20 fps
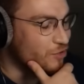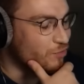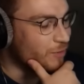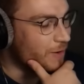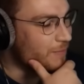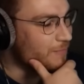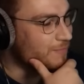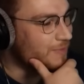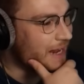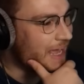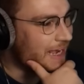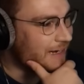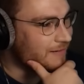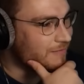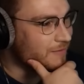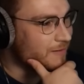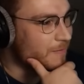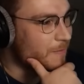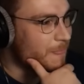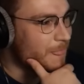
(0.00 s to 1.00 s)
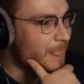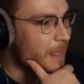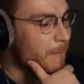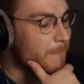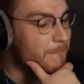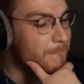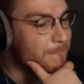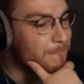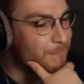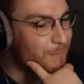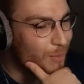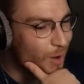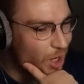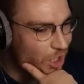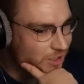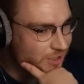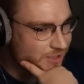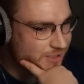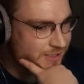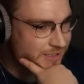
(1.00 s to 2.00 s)
Twin blade,
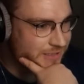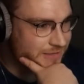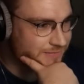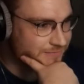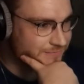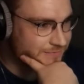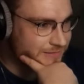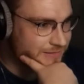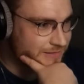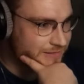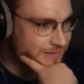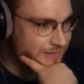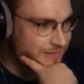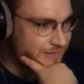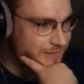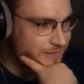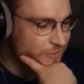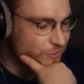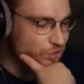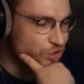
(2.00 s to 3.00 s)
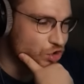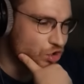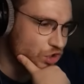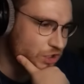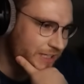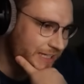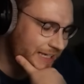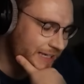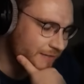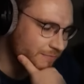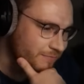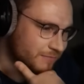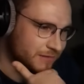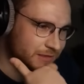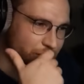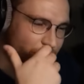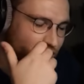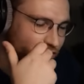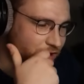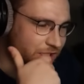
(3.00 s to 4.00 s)
boss. Kukri
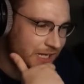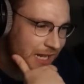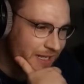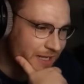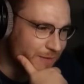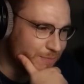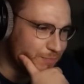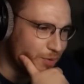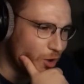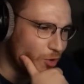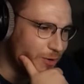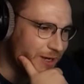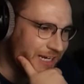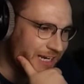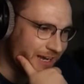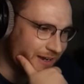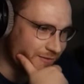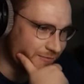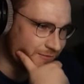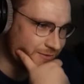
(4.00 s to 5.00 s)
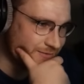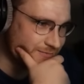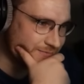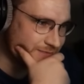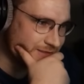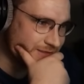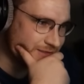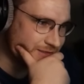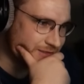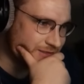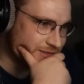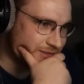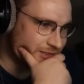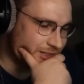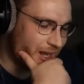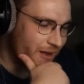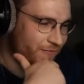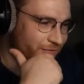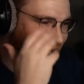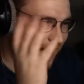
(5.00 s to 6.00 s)
looks like a Bowie knife.
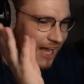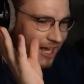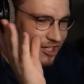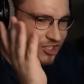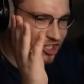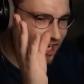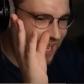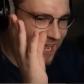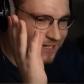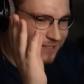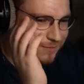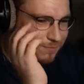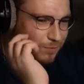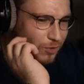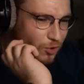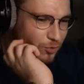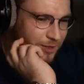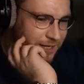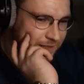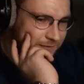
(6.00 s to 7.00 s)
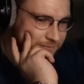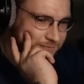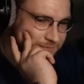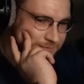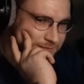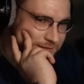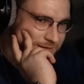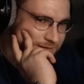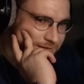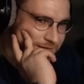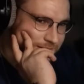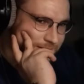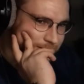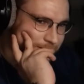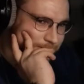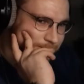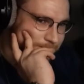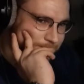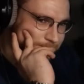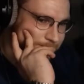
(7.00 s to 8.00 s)
Navaja X Bowie.
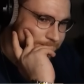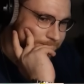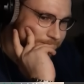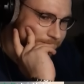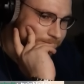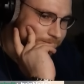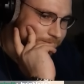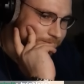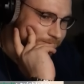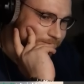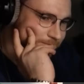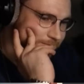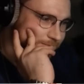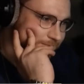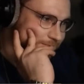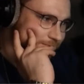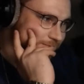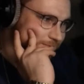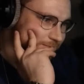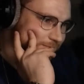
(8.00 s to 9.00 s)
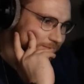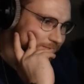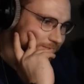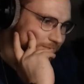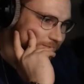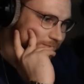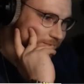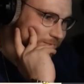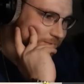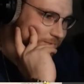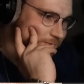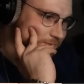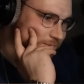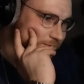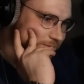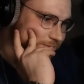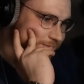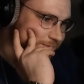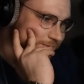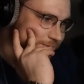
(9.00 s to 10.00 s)
Stuff like the Kukri and the Twin
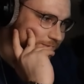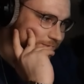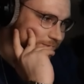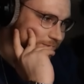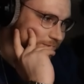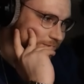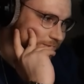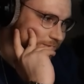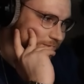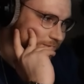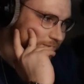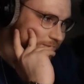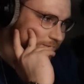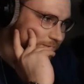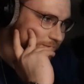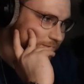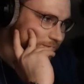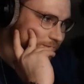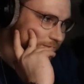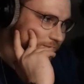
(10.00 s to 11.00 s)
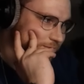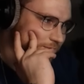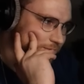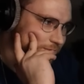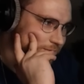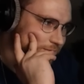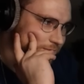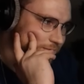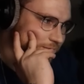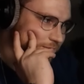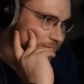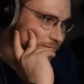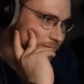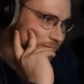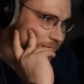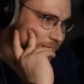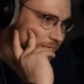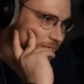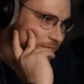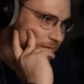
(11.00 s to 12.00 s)
Blade. Would these be popular?
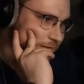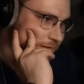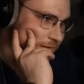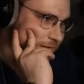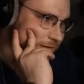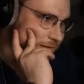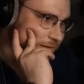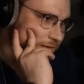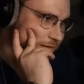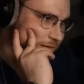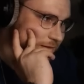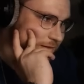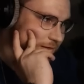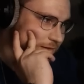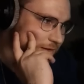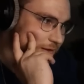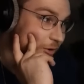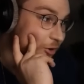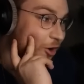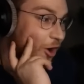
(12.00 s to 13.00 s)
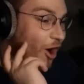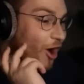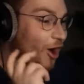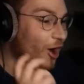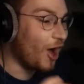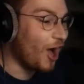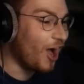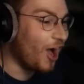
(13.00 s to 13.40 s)
Well, if they've got the